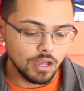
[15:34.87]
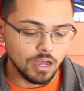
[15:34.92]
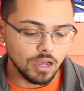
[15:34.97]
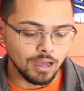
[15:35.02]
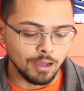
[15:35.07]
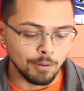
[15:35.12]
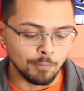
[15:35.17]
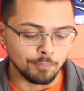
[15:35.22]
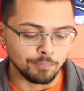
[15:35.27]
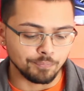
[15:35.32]

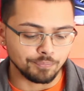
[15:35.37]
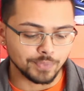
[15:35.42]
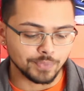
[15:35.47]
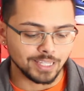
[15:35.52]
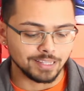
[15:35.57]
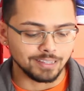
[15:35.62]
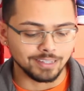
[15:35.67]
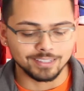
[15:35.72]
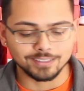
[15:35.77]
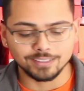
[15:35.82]

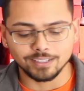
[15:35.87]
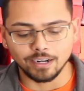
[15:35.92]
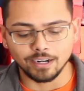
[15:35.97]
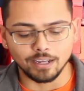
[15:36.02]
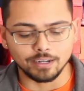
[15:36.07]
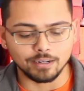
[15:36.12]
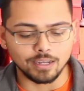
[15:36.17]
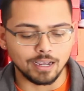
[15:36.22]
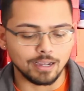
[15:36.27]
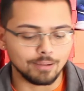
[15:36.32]
Like I
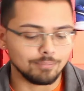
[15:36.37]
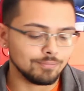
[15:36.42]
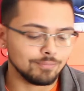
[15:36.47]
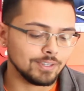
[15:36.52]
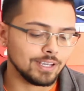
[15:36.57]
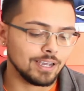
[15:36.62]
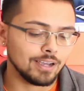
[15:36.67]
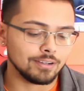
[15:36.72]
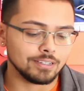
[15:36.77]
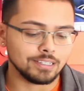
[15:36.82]
said, I'm
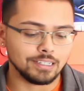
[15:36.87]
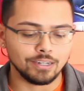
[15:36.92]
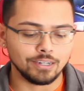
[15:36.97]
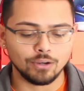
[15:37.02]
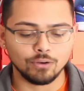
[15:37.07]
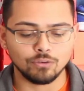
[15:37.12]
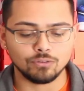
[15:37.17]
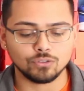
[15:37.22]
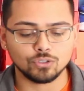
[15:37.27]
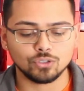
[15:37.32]
not, you
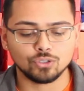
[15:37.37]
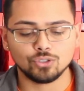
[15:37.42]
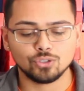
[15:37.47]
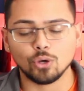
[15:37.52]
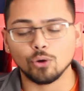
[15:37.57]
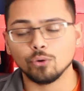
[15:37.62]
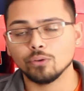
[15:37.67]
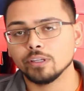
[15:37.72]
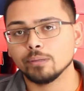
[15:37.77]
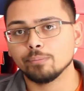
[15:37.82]
know,
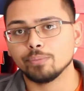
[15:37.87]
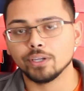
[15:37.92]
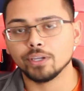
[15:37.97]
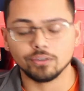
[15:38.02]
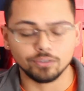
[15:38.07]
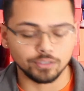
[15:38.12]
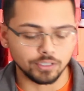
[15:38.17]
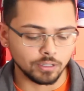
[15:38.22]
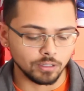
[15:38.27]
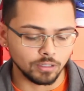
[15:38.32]
totally big
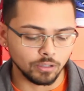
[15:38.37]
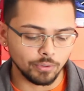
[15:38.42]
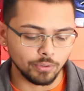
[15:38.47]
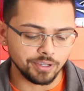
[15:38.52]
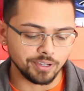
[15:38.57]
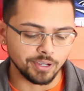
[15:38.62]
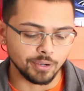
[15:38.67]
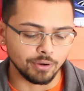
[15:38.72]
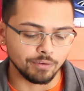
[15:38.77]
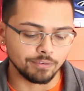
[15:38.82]
on the
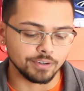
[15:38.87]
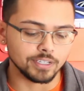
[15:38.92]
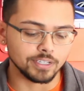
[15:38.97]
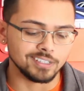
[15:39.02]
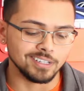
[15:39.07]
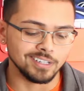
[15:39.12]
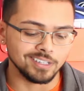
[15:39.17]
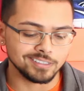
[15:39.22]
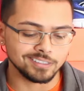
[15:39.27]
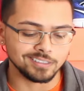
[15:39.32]
colorway. However,
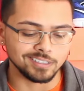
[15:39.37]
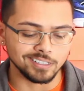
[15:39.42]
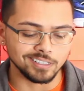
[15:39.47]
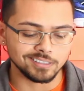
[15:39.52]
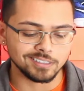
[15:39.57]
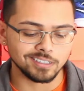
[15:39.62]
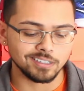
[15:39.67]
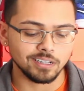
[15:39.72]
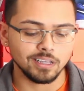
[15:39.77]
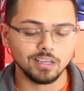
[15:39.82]
it is
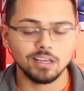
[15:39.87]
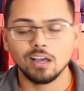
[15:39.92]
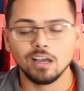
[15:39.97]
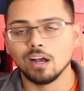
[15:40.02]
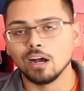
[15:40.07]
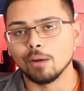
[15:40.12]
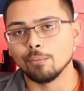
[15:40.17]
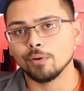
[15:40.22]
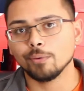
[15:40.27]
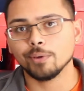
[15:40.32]
decent.
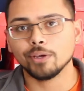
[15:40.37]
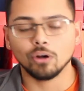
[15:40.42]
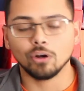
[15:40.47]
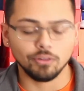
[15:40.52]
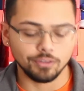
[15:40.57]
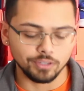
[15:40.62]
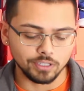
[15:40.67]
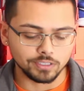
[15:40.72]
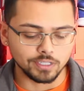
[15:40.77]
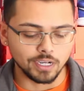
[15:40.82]
I'm going to be
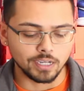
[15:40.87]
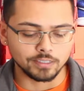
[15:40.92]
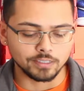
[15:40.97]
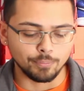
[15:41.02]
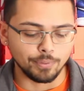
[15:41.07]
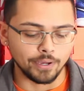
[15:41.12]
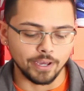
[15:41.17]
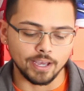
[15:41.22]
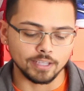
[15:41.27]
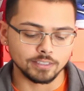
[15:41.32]
calling these guys
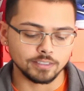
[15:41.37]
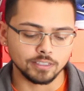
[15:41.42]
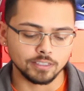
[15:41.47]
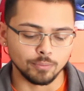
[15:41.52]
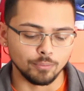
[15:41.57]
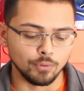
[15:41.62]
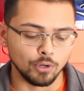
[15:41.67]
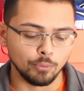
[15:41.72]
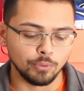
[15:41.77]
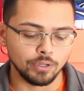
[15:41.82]
a pass at
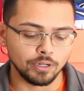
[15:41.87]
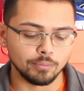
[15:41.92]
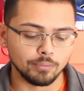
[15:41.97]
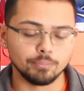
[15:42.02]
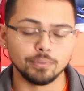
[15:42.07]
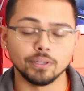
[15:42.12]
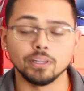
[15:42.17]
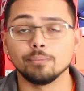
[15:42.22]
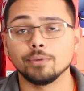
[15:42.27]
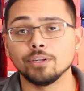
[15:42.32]
the moment,
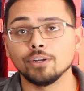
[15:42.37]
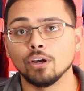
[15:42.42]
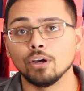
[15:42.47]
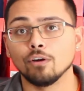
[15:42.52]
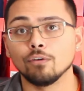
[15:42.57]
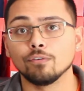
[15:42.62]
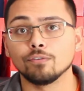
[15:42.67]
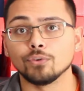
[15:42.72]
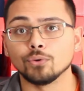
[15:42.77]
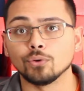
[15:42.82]
but let me
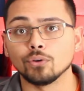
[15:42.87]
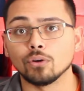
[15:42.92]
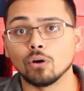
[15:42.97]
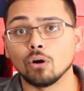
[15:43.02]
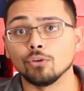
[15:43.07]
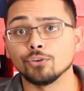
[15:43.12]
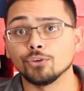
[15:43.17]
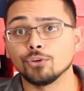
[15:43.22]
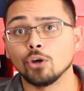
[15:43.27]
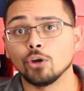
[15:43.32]
know if you,
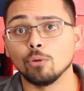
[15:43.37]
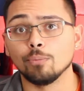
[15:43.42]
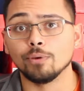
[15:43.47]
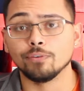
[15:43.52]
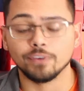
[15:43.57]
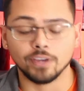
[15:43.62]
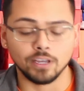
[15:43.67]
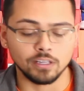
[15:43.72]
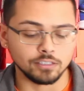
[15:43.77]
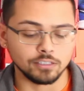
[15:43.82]
all you Kobe
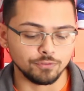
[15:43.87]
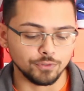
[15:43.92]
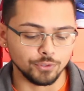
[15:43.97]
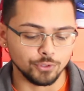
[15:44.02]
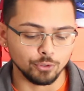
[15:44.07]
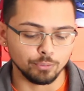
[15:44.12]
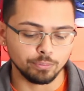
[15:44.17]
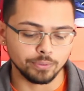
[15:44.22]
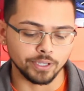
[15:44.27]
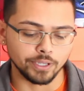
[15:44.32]
fans, if you
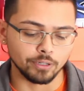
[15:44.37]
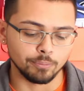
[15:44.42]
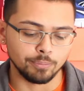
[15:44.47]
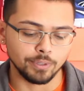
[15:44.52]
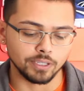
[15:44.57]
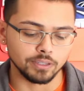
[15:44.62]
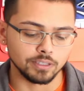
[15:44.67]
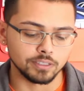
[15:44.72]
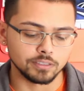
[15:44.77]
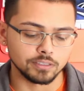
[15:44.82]
do plan on
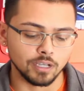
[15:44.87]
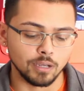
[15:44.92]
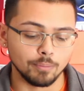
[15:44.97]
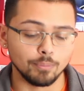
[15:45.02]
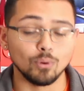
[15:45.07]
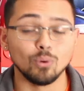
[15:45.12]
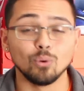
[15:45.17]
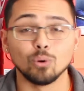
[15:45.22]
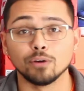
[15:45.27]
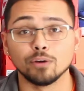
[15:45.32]
picking this
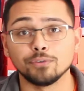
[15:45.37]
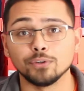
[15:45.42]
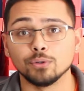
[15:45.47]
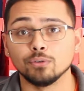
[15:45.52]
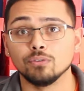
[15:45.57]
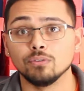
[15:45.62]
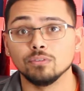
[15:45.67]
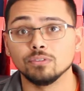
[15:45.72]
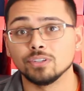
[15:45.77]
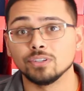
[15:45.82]
up, or if
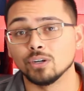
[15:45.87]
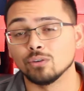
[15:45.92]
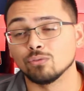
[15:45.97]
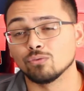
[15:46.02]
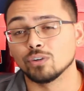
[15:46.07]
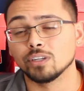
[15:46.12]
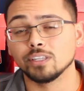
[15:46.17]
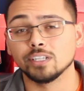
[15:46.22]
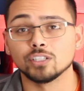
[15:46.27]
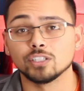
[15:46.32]
you know,
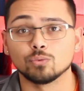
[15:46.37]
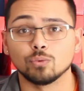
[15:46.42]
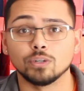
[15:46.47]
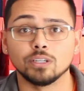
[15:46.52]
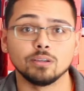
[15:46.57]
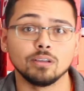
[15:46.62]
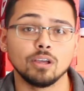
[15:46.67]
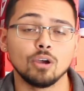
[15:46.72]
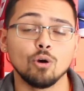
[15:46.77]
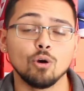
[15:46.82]
really just
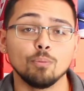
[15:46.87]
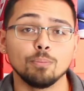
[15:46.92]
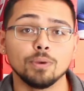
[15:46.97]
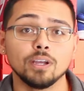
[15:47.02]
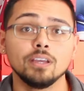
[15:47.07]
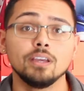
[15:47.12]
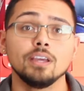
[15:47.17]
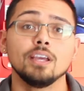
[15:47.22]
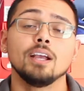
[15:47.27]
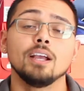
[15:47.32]
want to hope
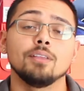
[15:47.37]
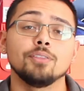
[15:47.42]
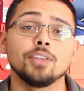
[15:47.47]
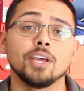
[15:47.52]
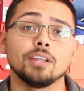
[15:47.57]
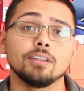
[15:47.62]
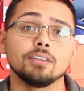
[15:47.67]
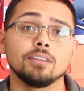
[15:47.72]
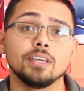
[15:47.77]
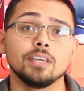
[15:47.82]

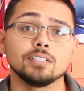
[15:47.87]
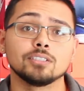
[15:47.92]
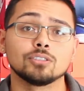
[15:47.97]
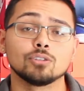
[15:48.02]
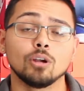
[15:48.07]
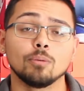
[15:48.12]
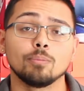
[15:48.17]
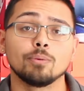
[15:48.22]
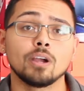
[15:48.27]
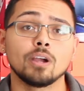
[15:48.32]
that they
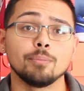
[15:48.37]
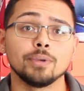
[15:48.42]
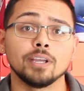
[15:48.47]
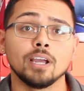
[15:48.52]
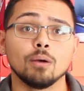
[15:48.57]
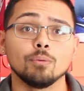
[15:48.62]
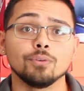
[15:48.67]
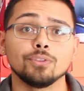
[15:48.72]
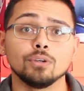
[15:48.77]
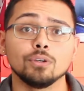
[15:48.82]
start coming
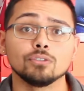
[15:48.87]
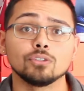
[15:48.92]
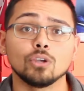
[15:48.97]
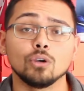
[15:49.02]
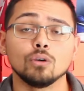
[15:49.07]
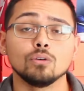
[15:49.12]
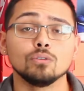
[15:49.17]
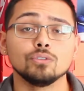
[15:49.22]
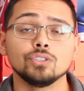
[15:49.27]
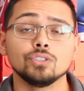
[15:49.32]
out with those
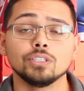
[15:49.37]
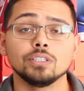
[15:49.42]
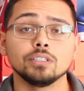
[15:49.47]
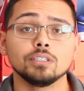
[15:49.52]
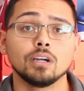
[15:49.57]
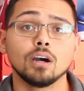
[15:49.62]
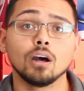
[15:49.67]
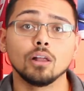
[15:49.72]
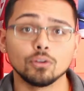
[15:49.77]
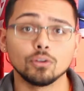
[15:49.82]
OG
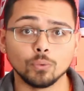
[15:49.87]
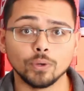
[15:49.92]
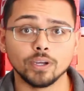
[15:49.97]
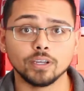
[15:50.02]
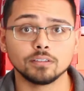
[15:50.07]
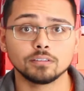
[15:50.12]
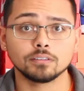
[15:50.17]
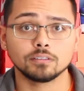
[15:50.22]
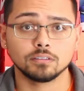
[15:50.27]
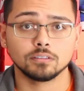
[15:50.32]

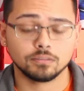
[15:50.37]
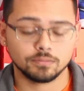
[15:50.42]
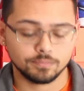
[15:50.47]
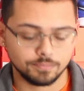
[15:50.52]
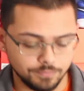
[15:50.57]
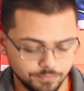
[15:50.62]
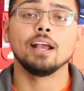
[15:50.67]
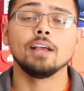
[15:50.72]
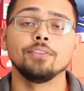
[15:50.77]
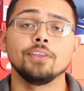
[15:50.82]
colorways.
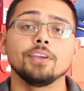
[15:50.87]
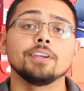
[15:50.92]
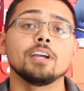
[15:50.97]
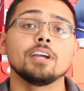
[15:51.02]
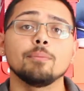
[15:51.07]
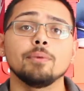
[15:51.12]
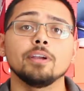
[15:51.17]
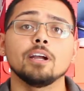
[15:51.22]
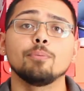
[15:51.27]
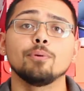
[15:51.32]
And then
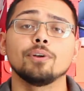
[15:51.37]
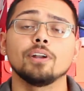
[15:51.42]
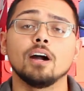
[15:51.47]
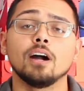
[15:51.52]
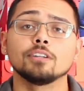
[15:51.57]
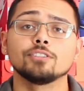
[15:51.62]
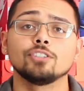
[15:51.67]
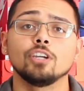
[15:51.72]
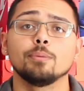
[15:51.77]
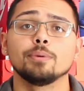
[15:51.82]
coming up on
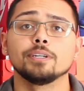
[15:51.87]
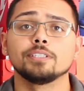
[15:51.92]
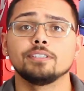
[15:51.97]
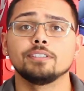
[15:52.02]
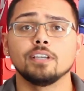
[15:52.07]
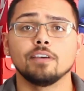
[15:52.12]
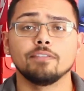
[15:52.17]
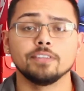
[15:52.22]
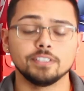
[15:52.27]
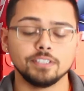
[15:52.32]
October
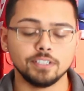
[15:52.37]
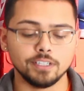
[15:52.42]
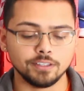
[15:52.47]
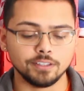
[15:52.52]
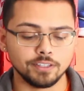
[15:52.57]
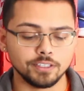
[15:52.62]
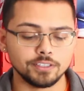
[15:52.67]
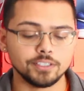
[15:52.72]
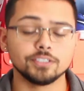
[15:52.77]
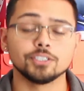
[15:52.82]

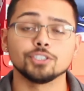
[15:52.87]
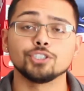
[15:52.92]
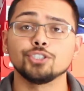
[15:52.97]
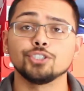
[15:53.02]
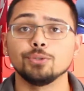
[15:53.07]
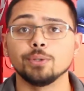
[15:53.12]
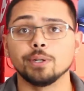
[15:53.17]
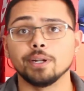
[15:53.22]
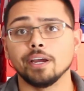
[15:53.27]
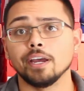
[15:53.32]
17th, this is a
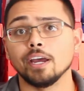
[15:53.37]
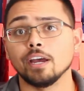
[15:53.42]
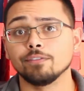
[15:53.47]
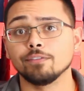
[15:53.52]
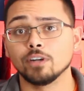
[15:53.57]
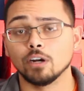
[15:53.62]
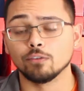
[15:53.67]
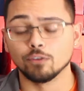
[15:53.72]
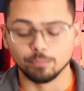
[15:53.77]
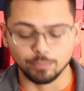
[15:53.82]
shoe that I
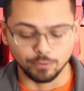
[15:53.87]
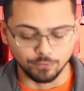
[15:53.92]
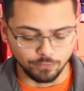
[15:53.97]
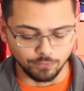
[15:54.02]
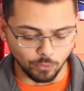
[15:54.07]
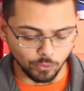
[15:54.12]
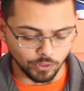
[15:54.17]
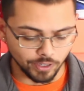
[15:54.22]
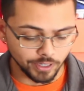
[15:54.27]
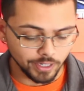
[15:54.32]
have covered
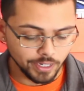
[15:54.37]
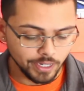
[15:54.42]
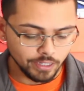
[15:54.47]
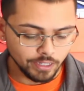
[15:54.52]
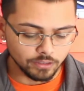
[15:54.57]
before.